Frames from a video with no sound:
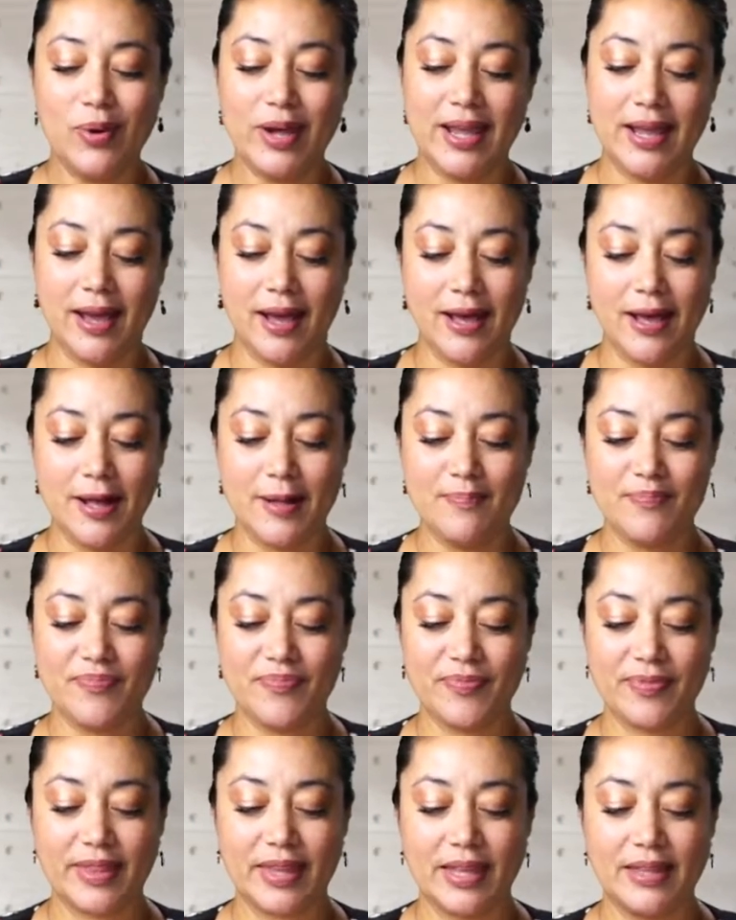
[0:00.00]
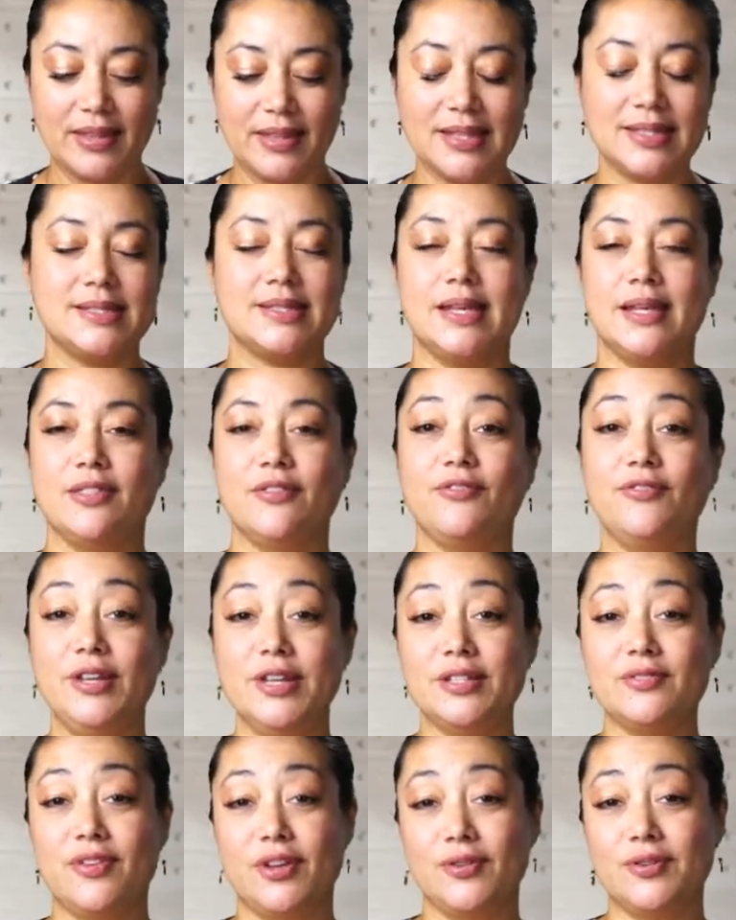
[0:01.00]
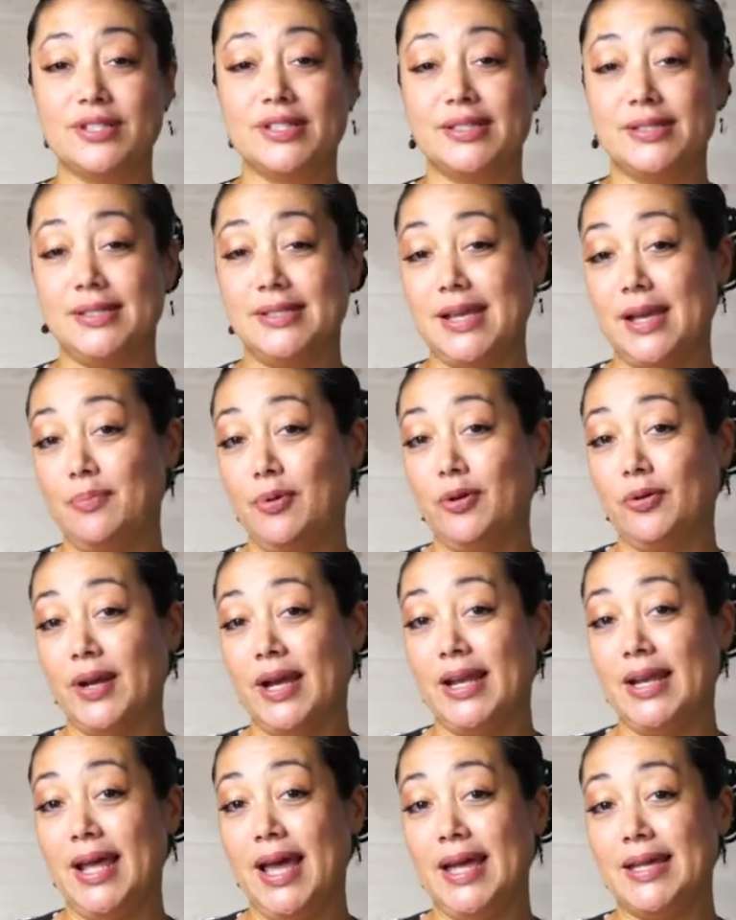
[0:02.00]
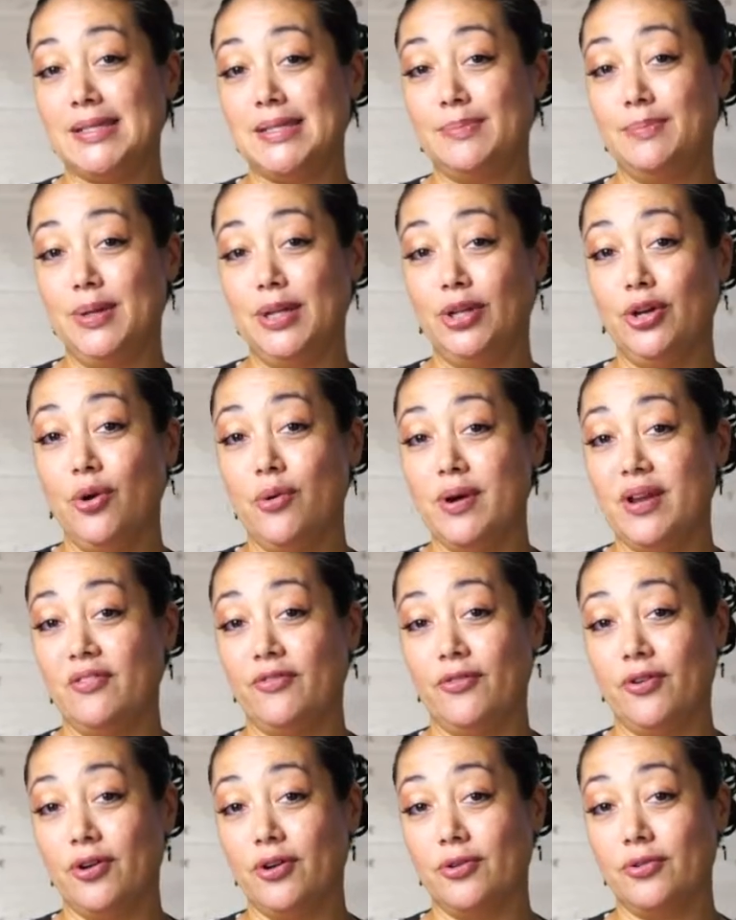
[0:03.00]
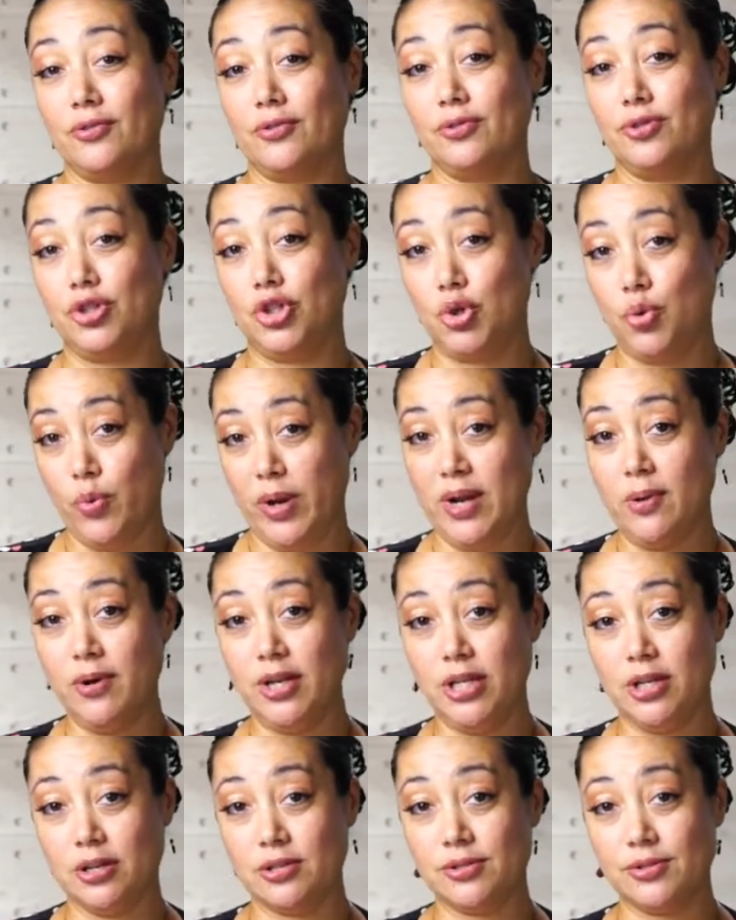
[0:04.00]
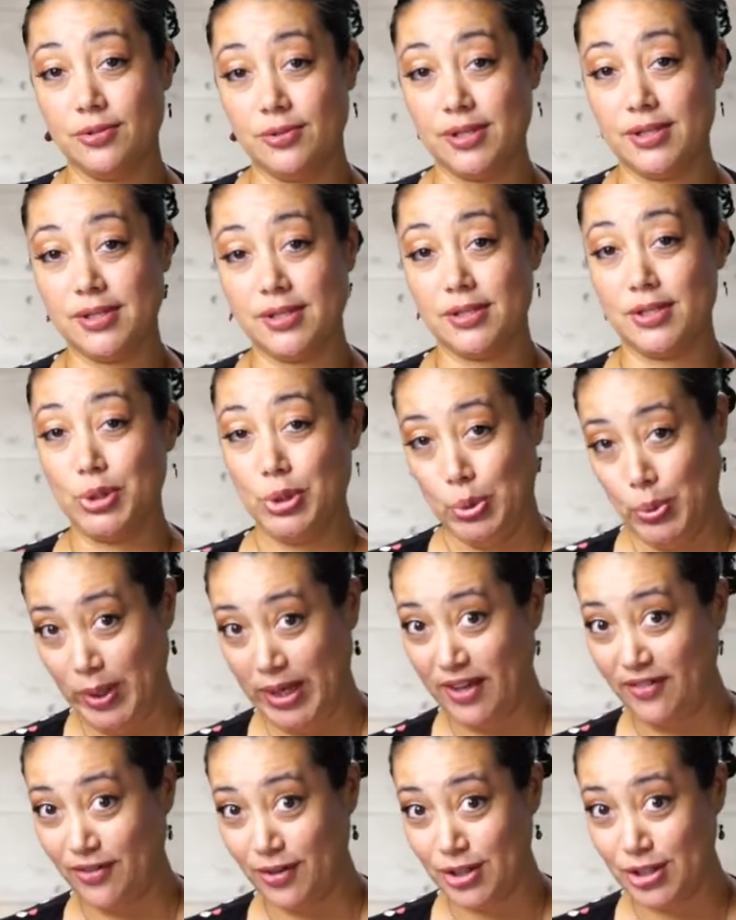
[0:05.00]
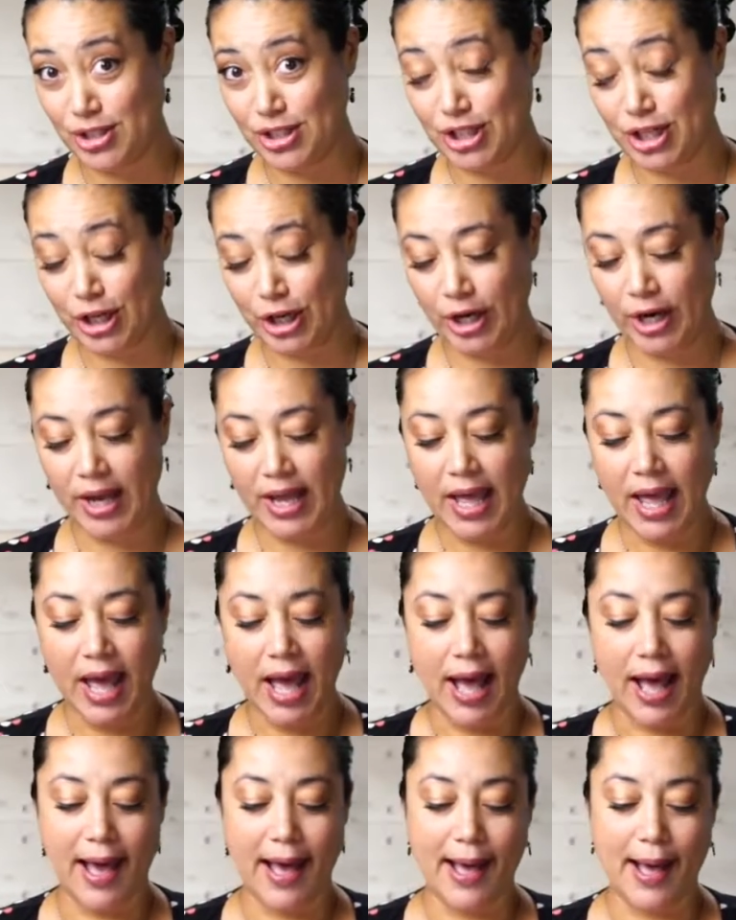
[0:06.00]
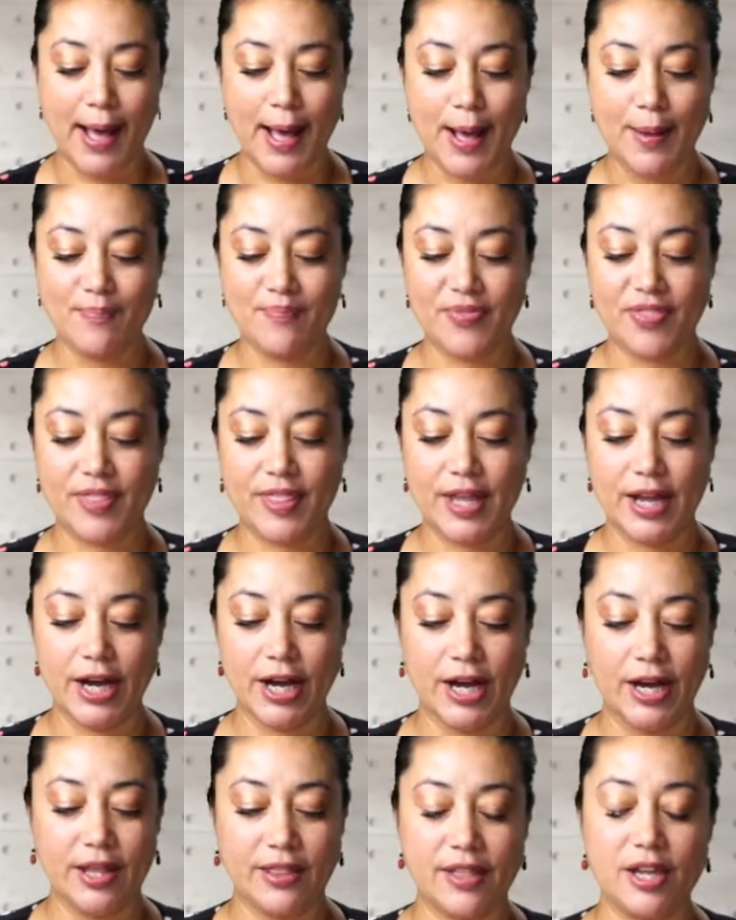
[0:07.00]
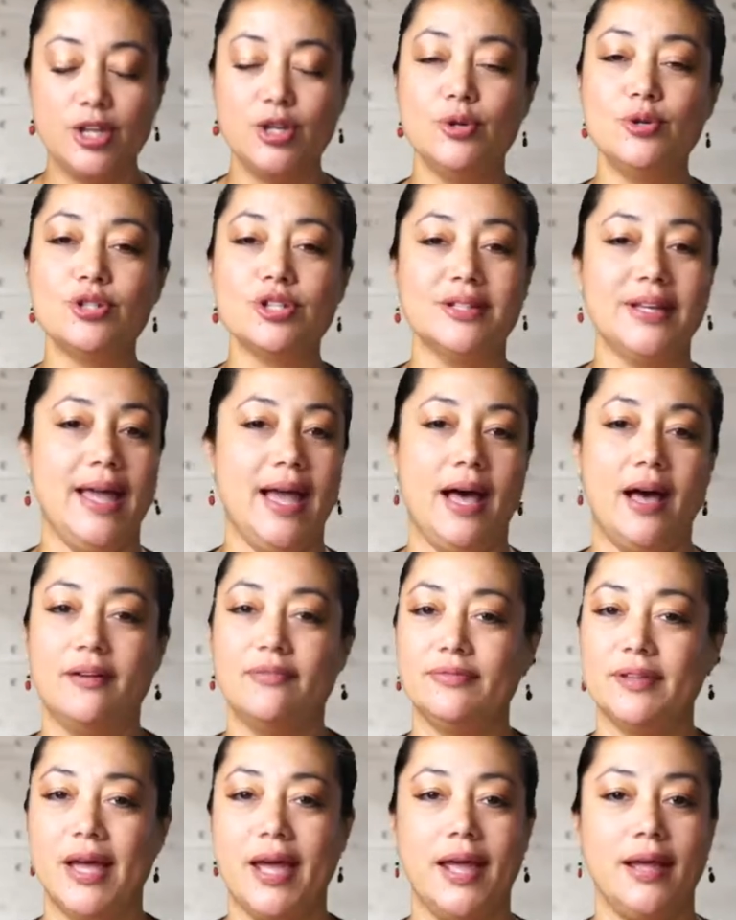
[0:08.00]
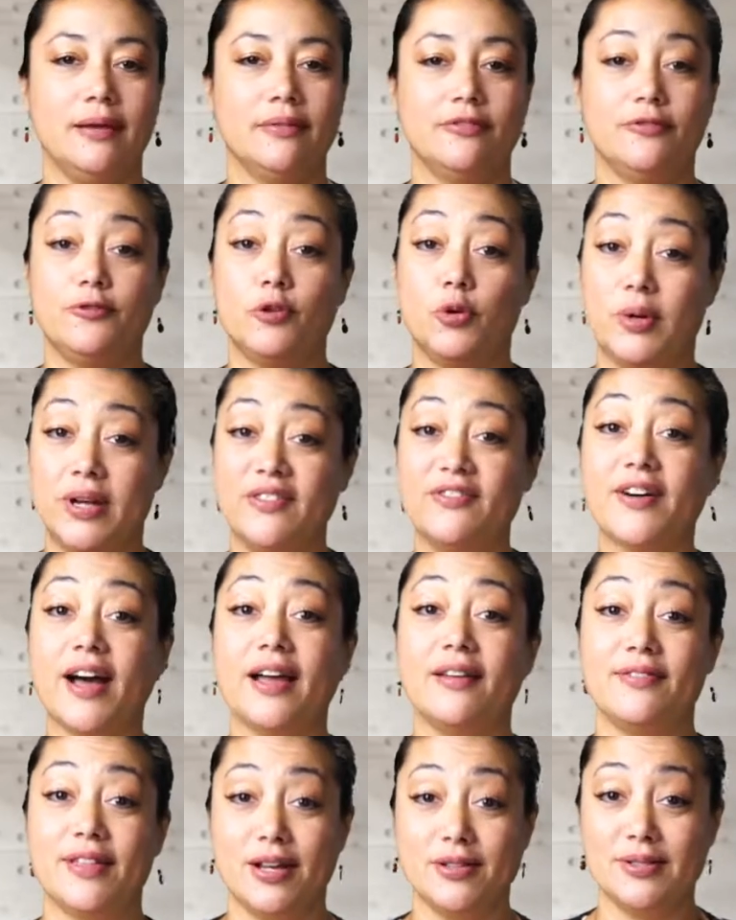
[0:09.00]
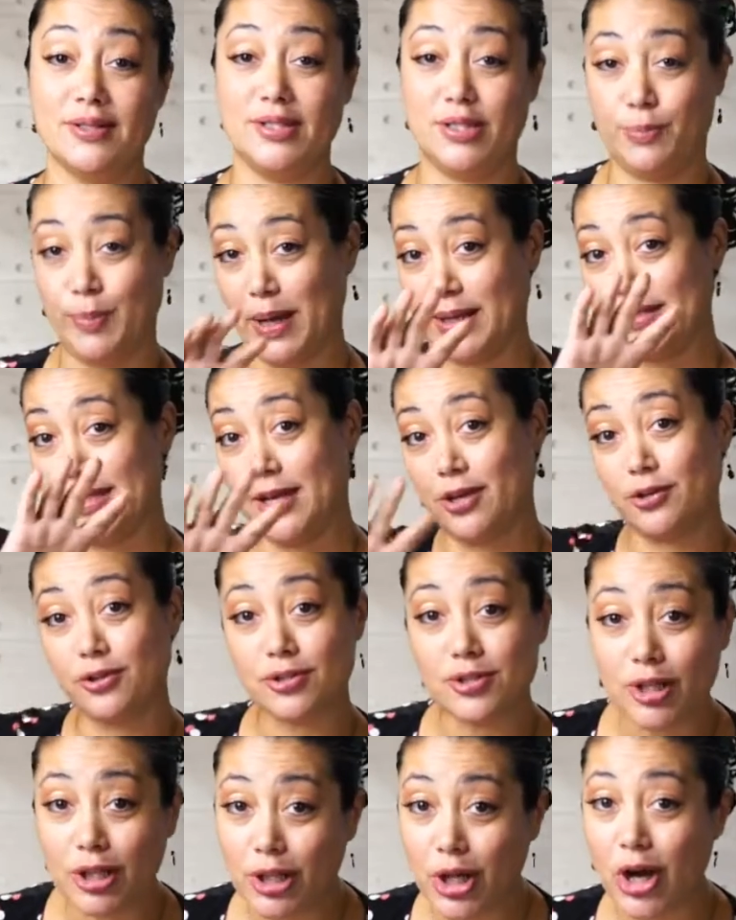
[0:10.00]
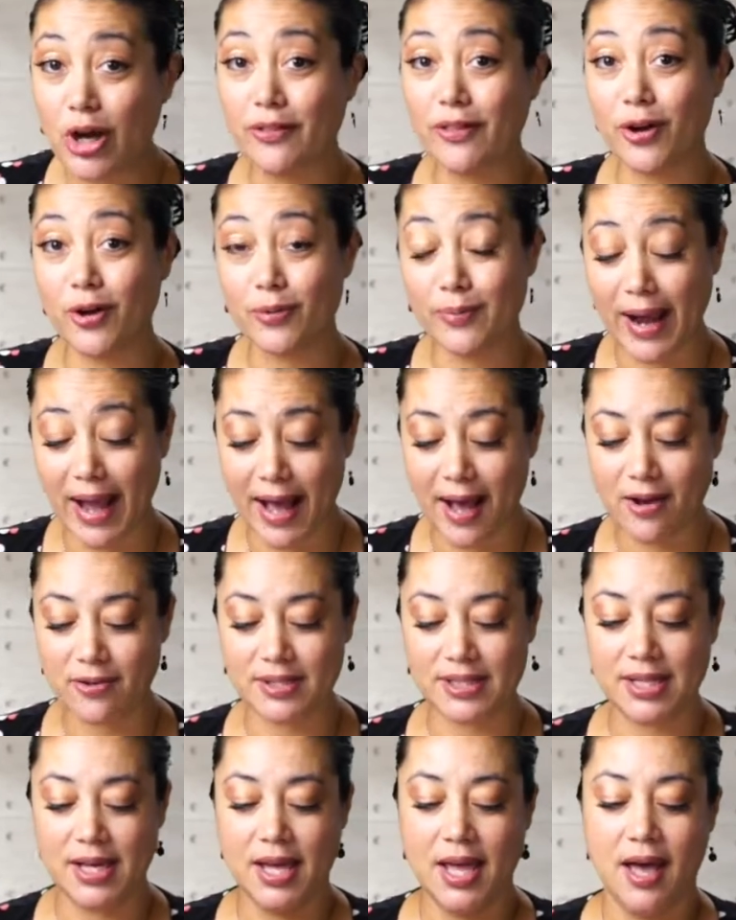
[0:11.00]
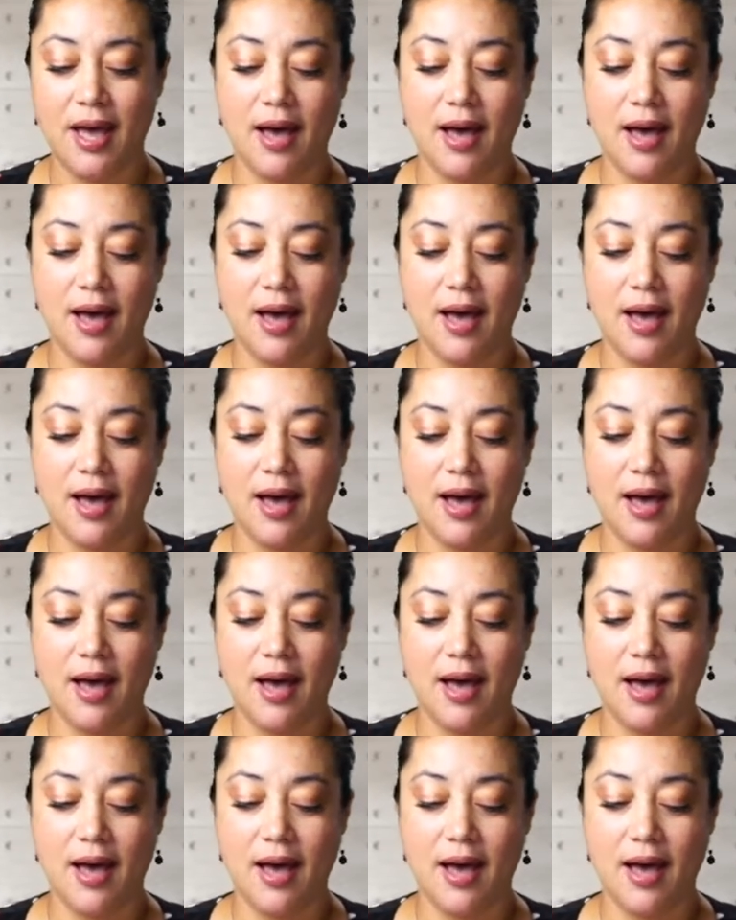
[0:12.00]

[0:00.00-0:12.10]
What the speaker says: Let's see, the Phoenix Veterans Day Parade has been going for 21 years, so this is the 21st year. They usually have like 45,000 spectators along their route.